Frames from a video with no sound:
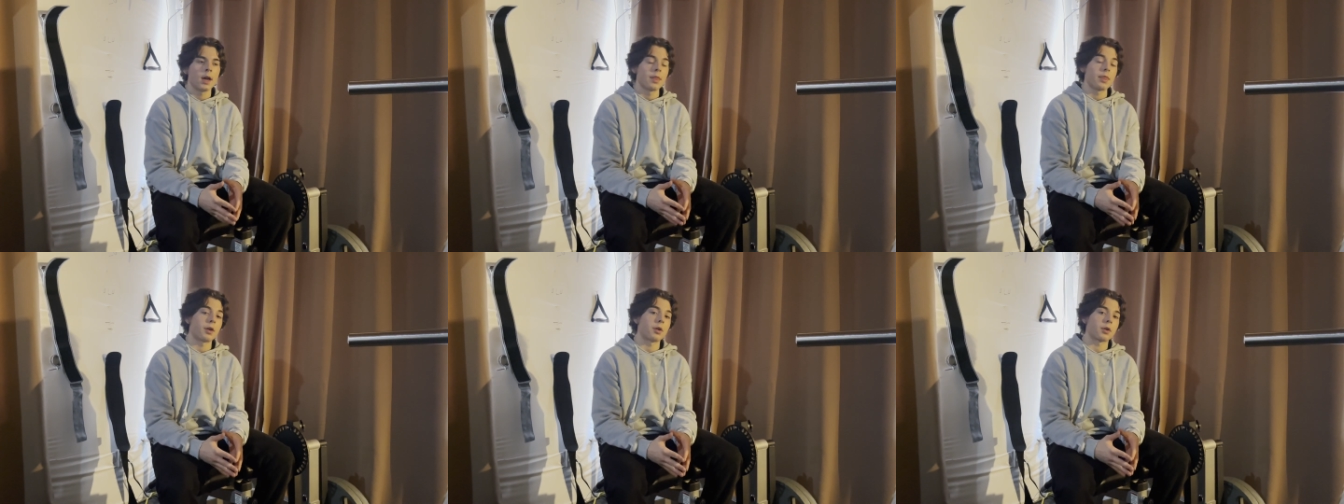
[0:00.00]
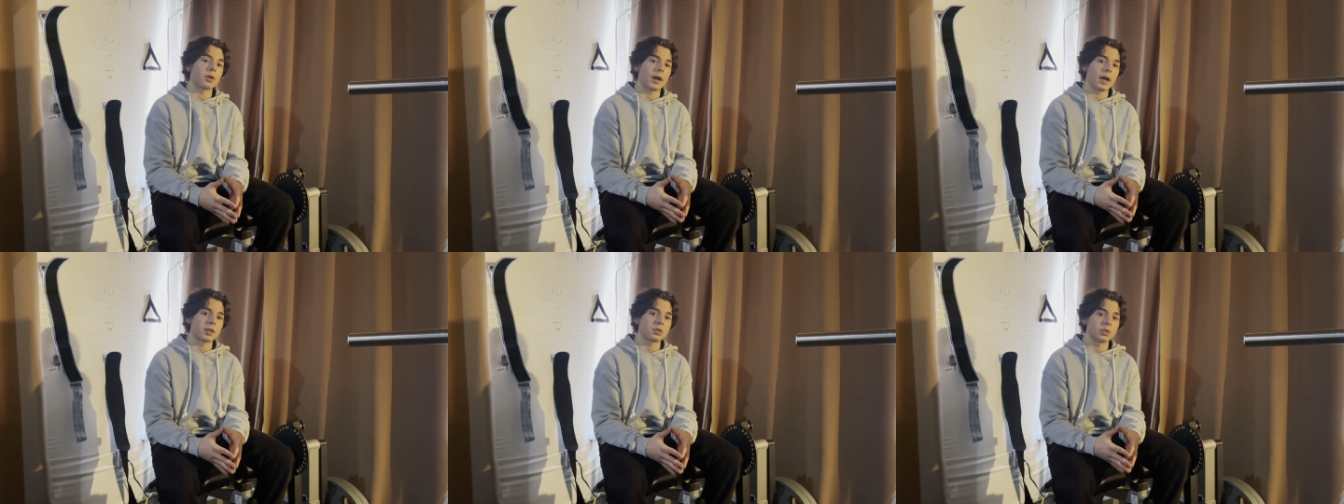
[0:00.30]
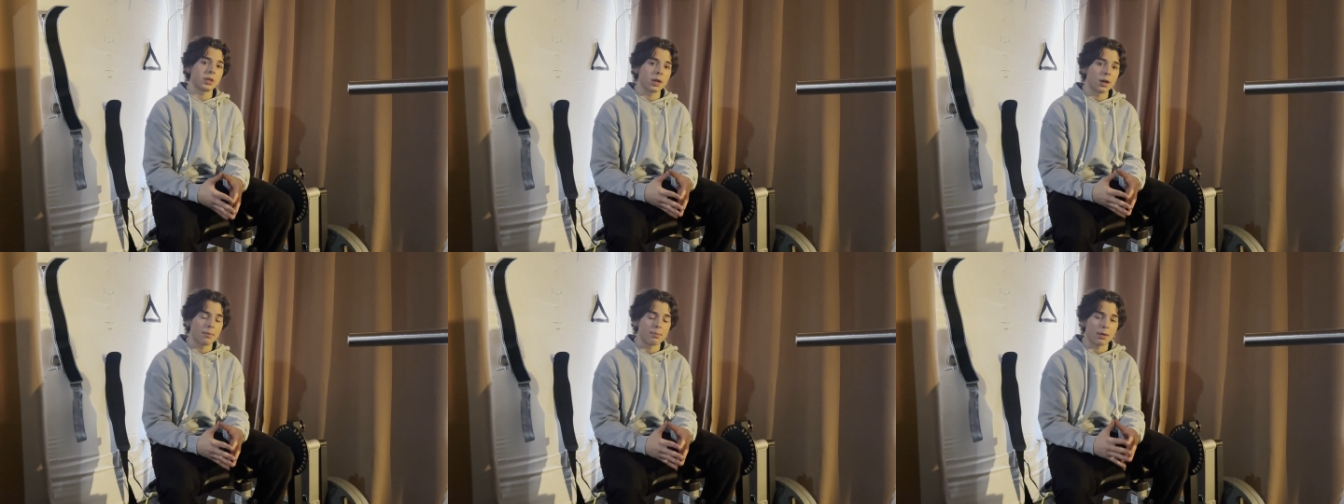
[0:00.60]
that are going to
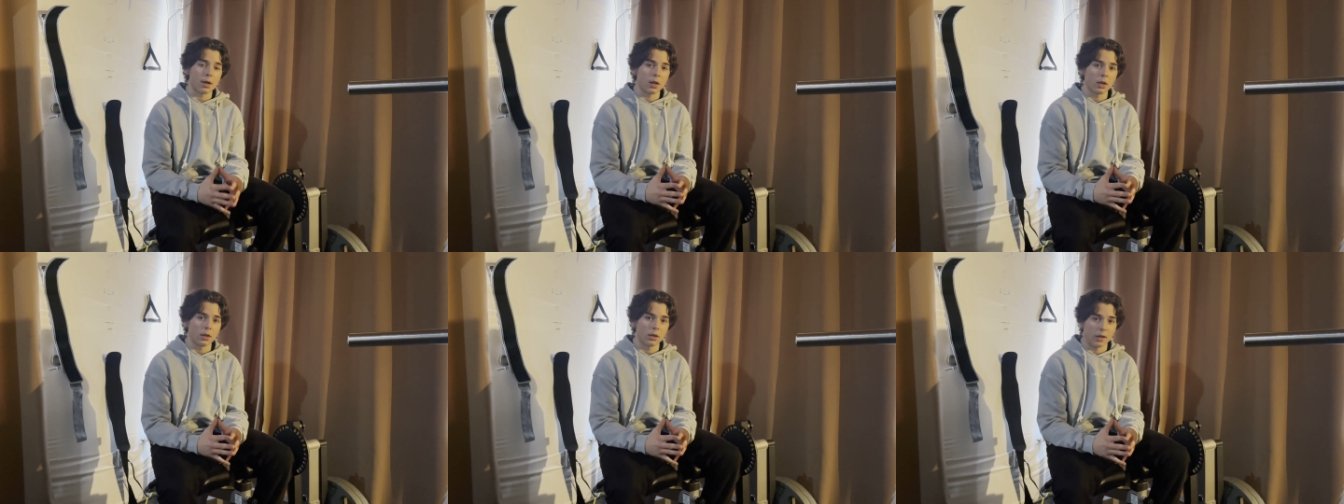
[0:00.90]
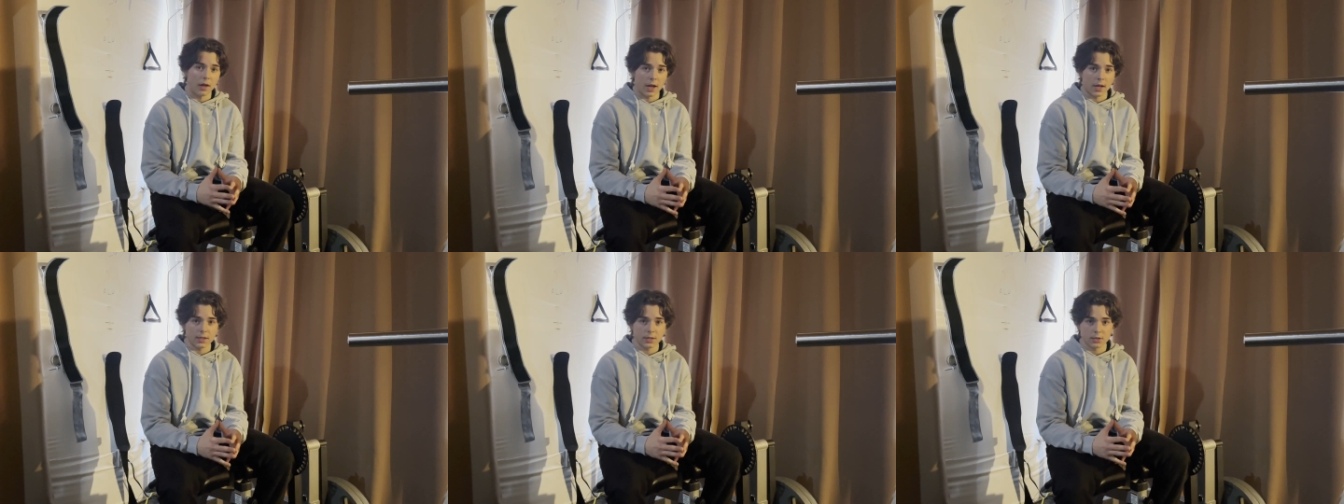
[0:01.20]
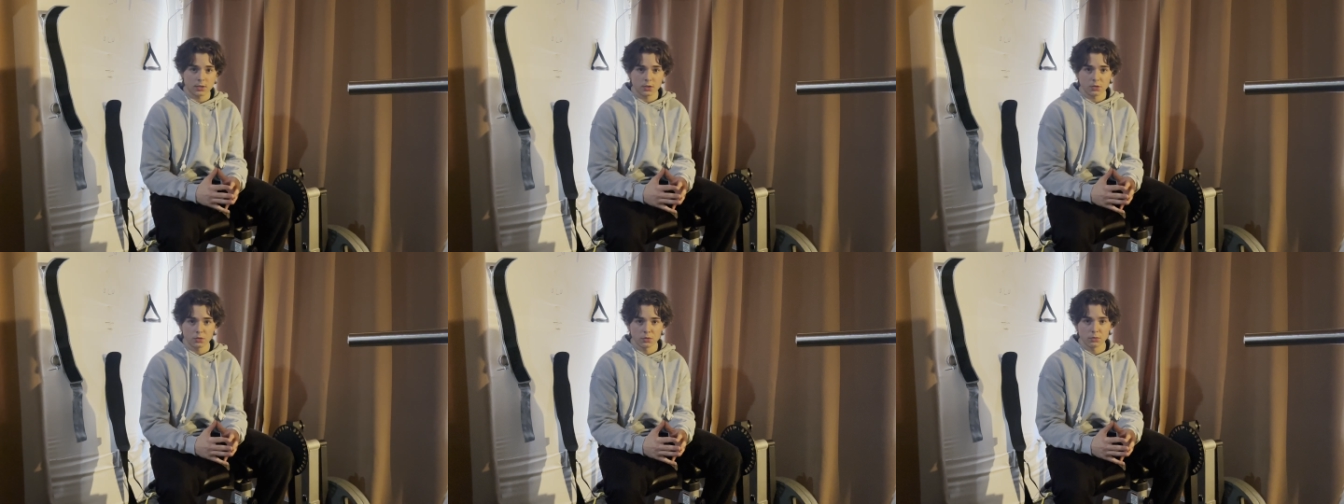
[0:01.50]
actually help a lot
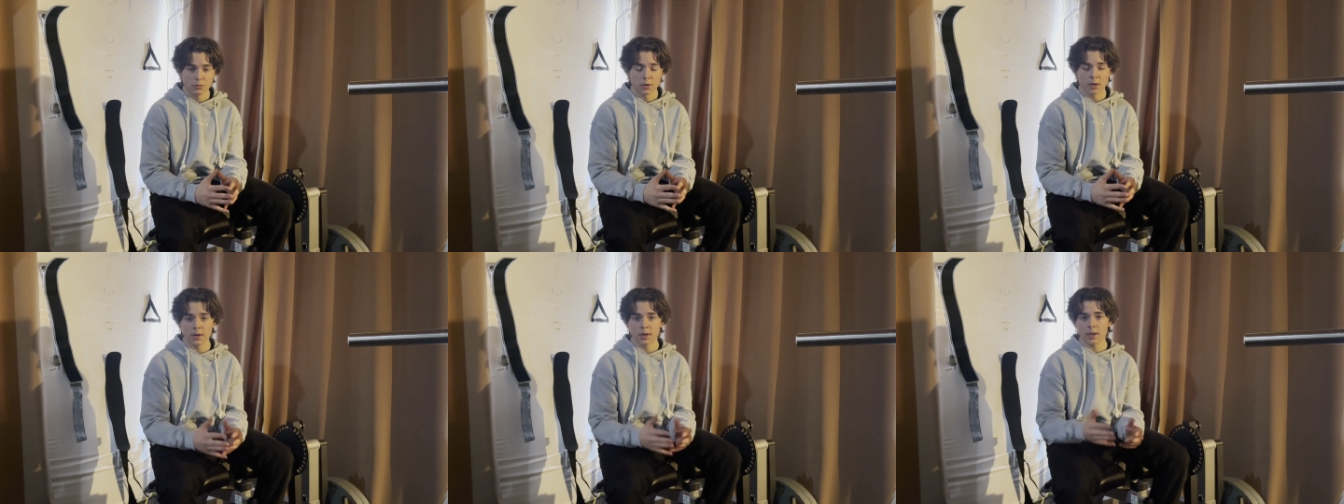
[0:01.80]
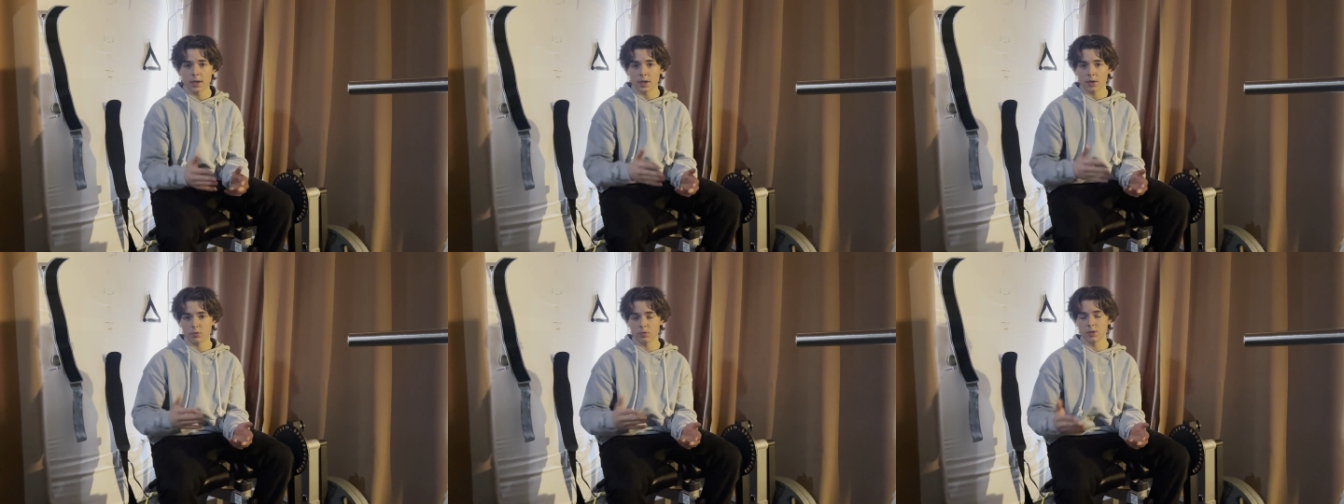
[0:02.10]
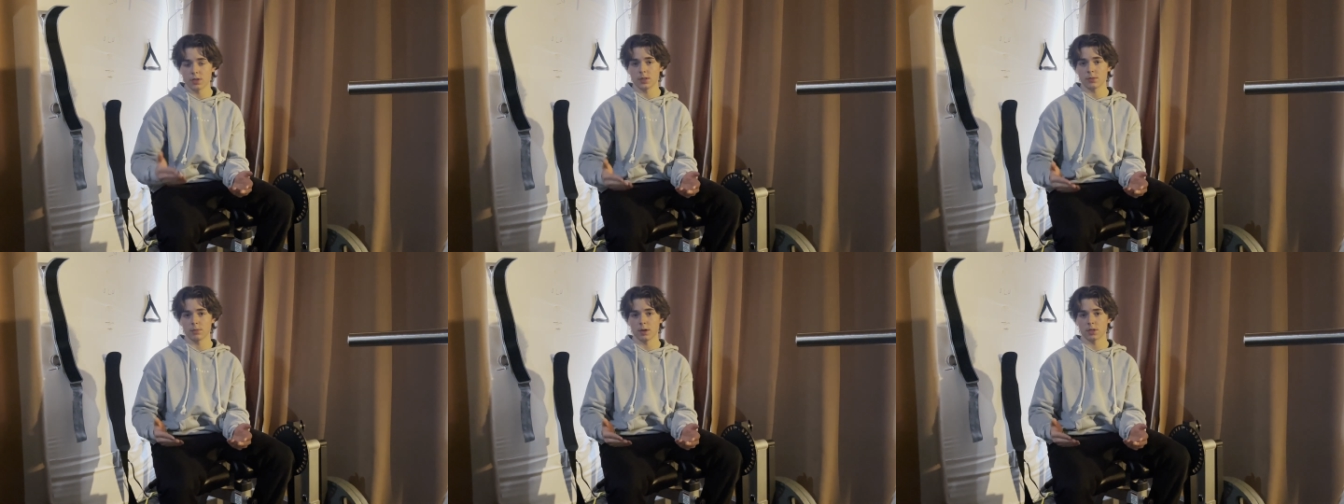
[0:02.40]
to
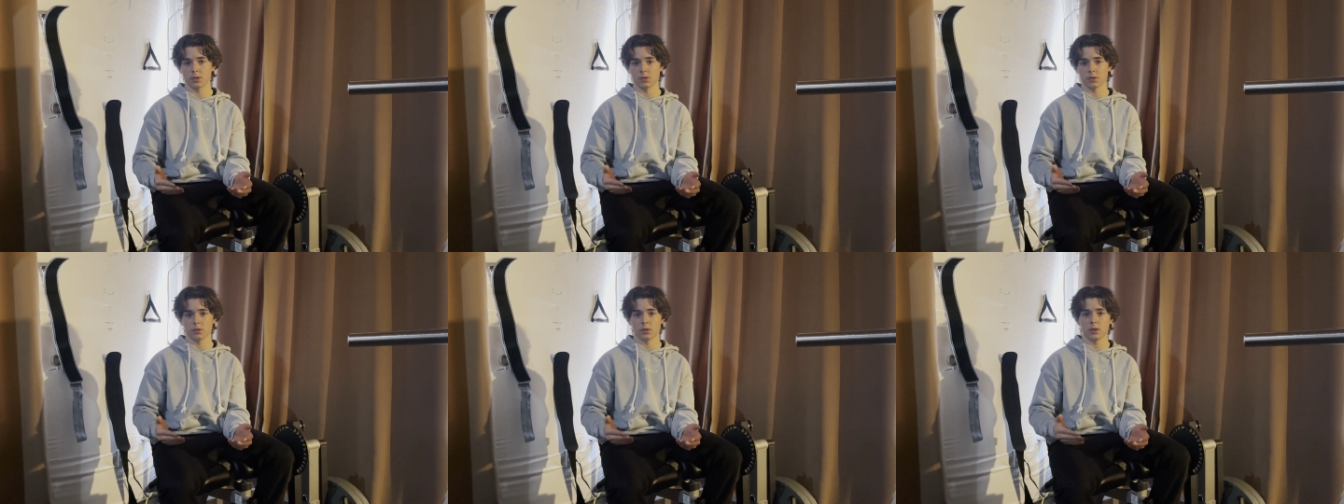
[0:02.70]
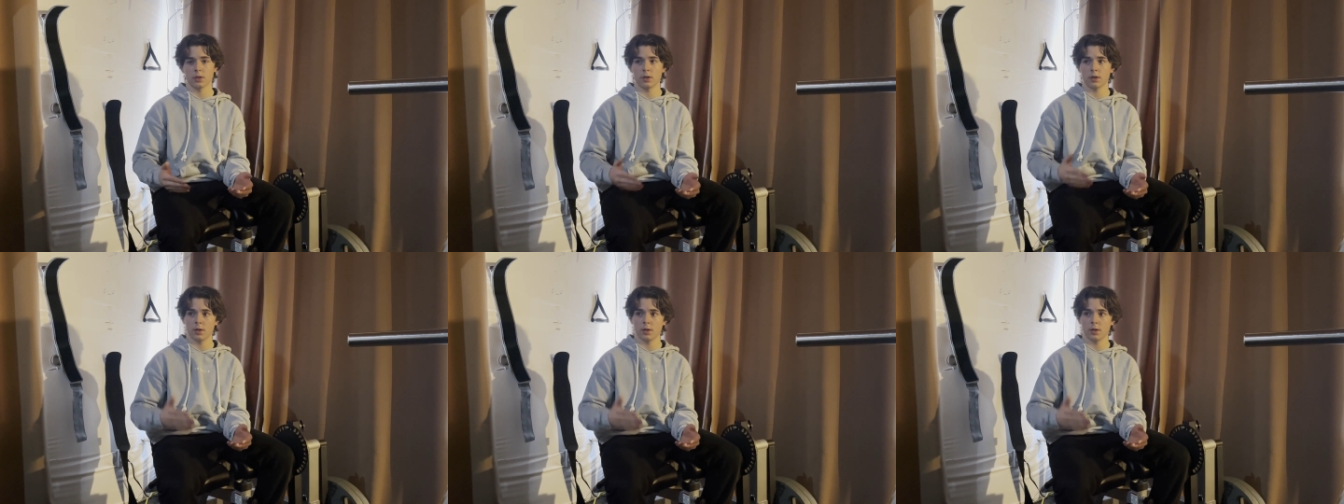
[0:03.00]
increase muscle